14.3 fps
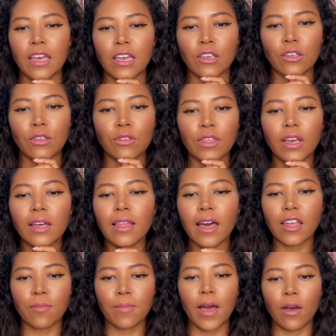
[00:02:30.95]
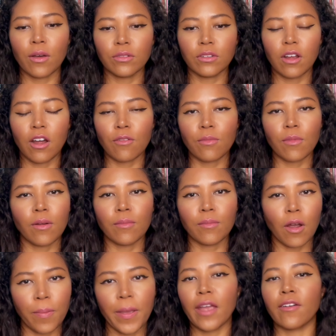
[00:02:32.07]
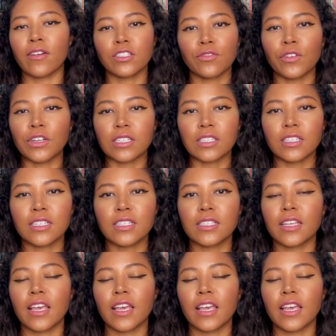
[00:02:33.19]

you think a lot about our parents, for instance,